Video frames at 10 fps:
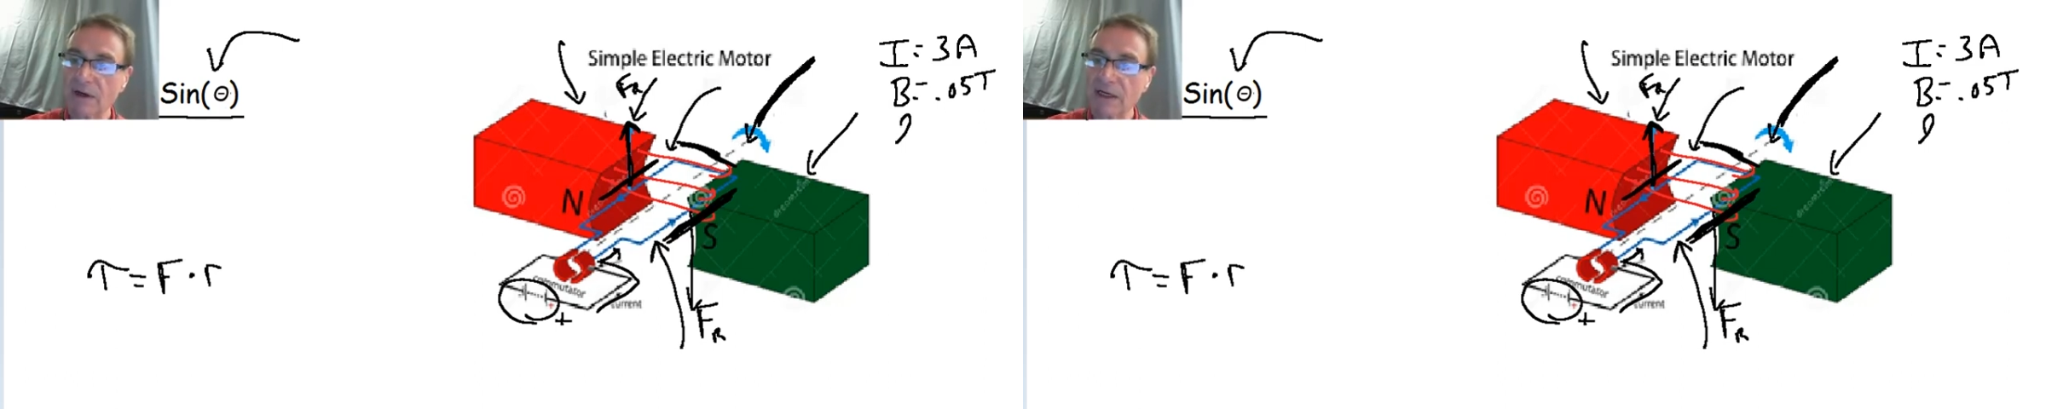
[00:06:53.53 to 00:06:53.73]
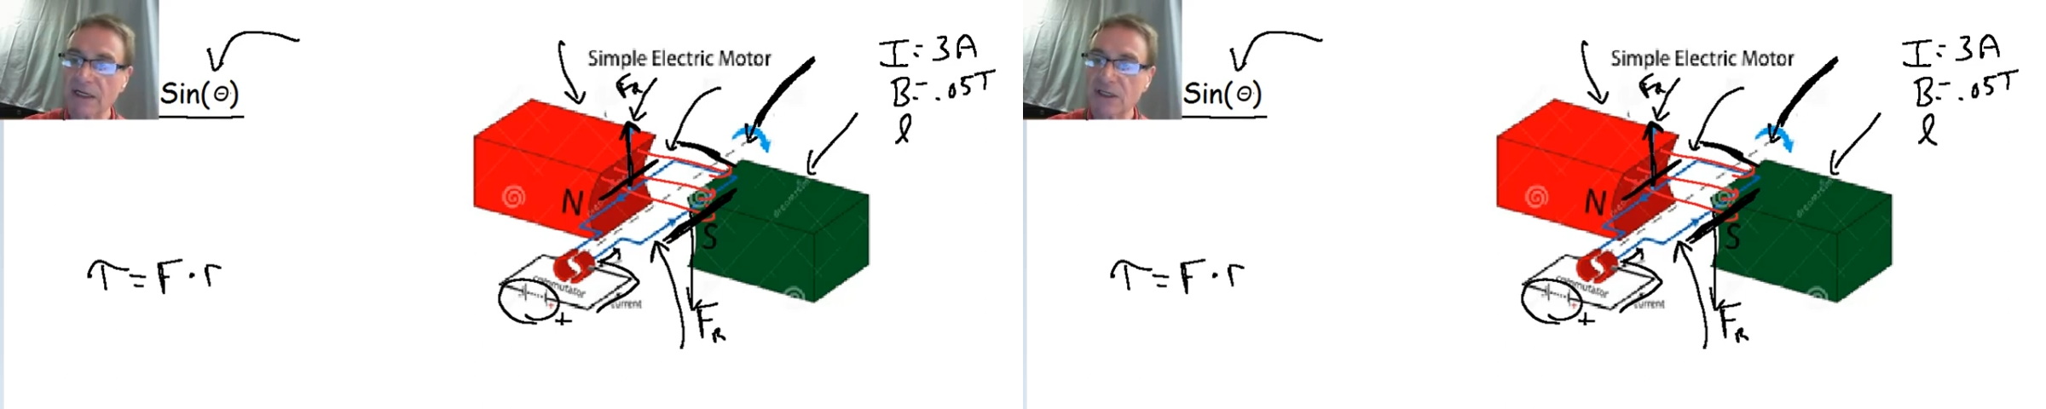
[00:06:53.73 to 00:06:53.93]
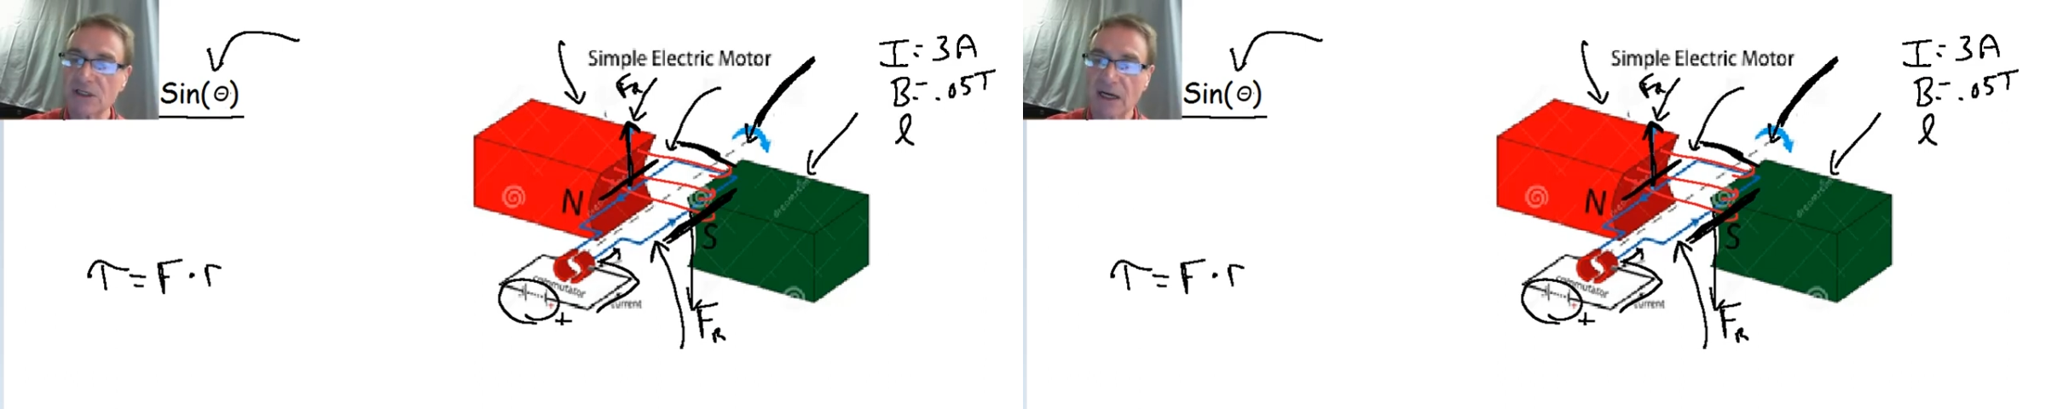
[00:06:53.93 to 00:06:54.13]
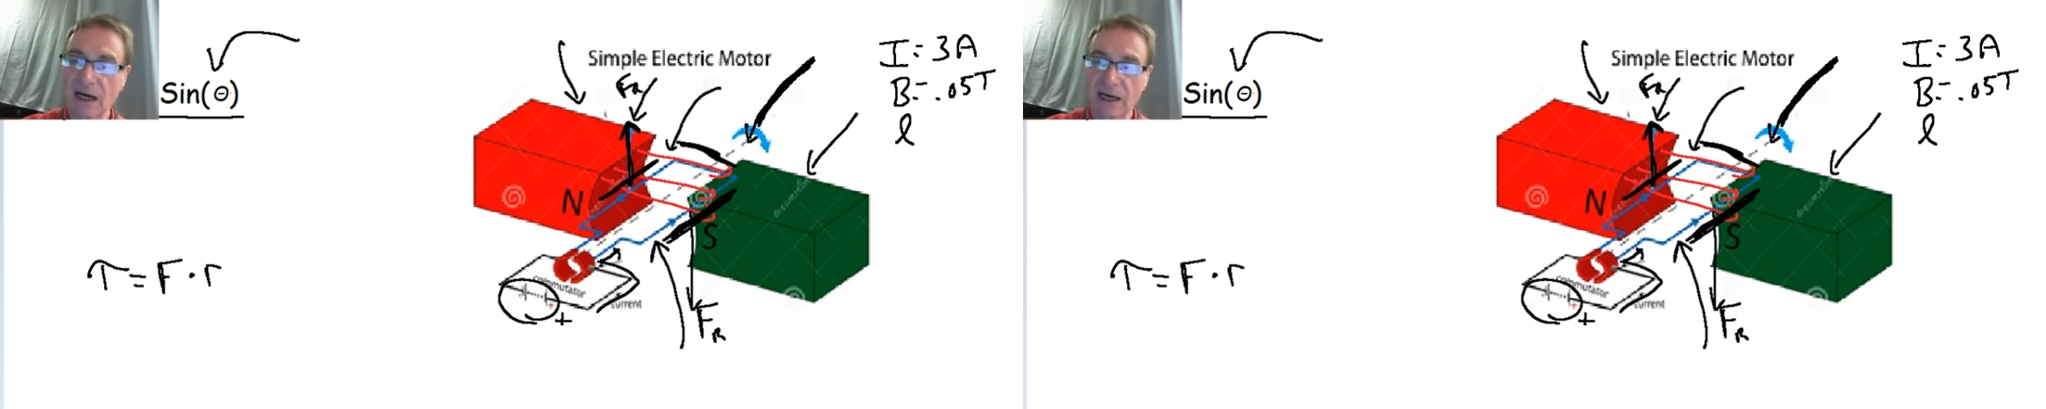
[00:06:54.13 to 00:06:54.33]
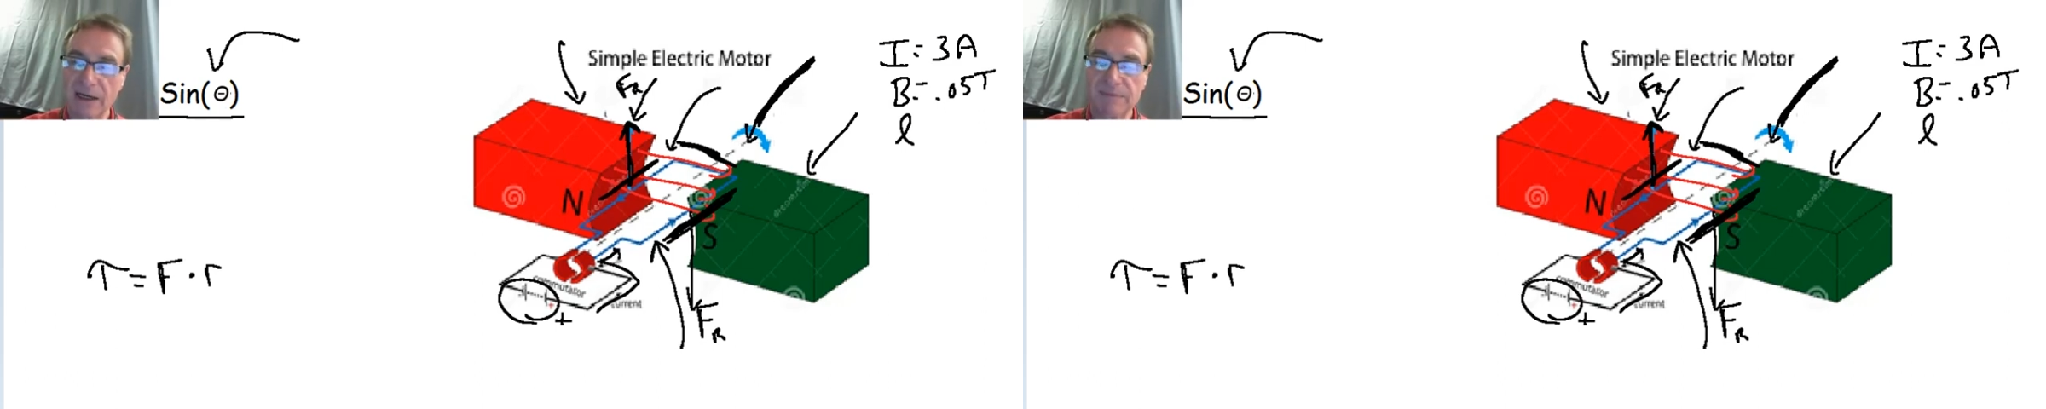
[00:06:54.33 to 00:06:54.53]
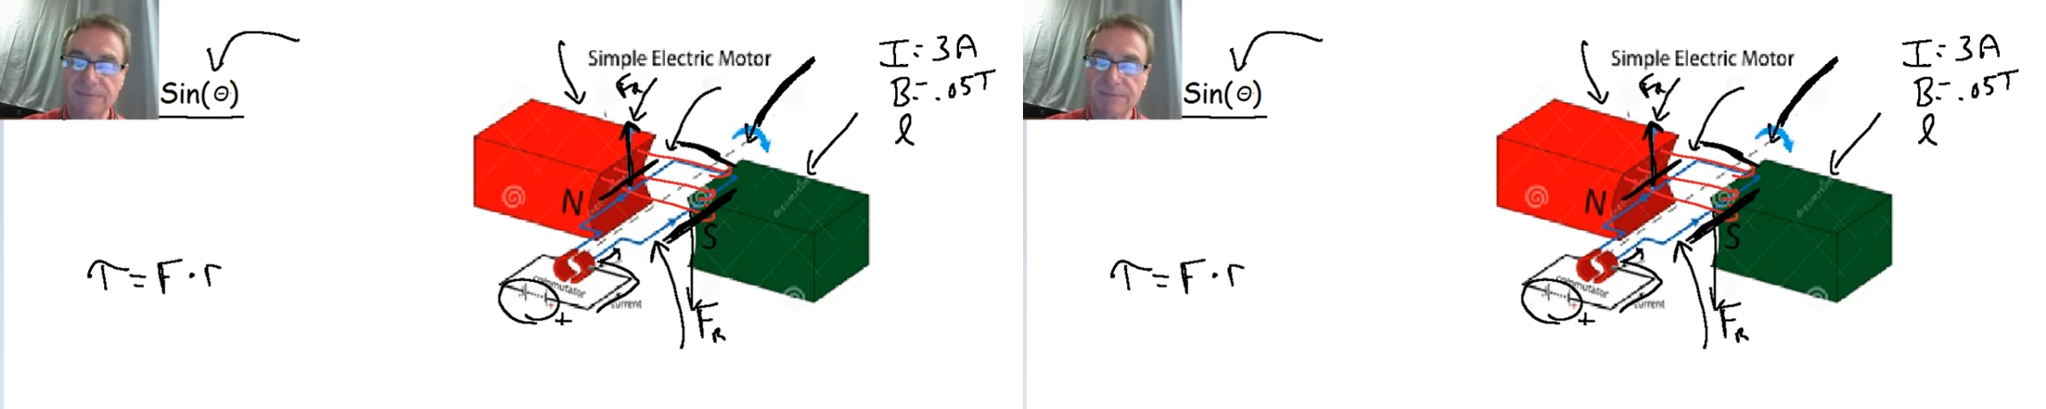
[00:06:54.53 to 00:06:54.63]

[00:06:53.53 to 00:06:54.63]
on each side